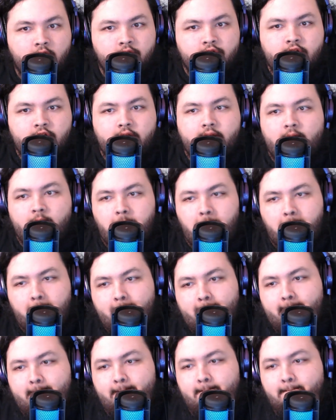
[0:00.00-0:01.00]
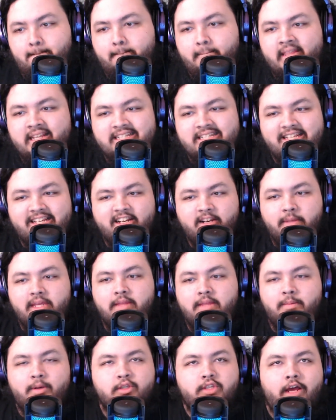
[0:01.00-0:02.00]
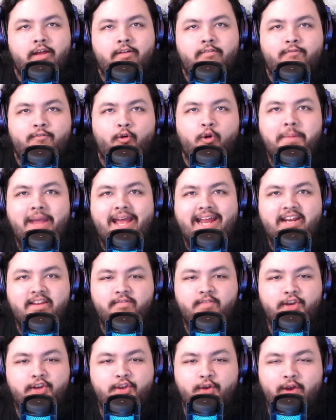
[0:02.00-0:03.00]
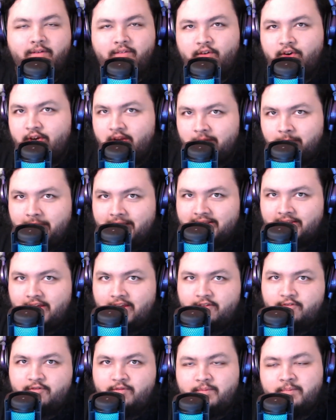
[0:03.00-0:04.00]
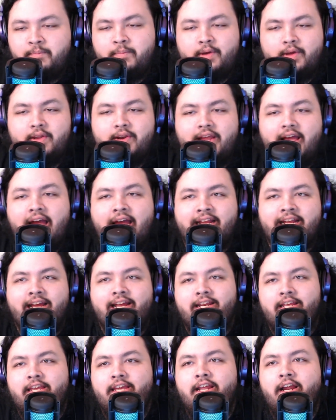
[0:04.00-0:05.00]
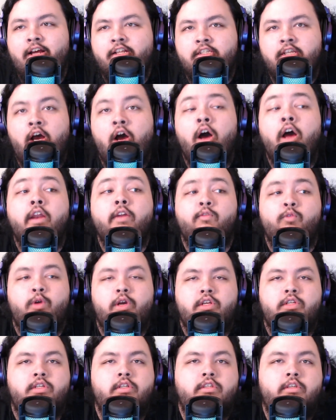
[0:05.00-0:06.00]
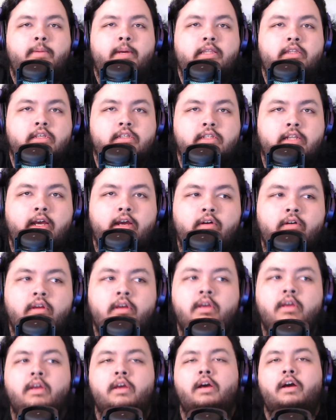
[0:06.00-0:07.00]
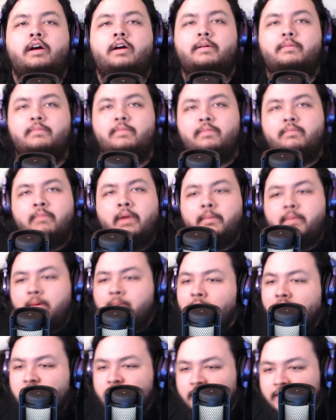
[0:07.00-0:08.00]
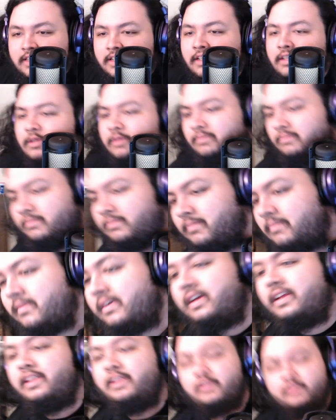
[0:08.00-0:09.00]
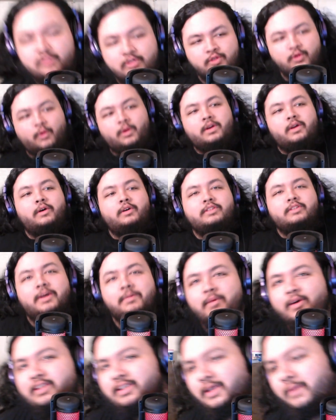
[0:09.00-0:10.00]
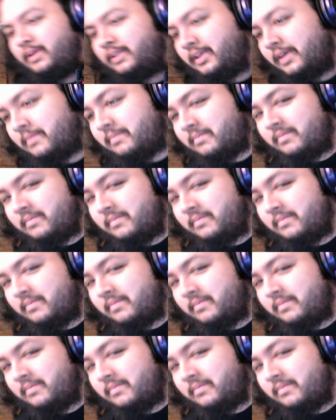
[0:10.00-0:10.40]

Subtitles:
check it out. This is going to be the most unformatted video I've ever done in my life, but I kind of get a ton of questions about this now. My bad. My chair's a little short. Hold up.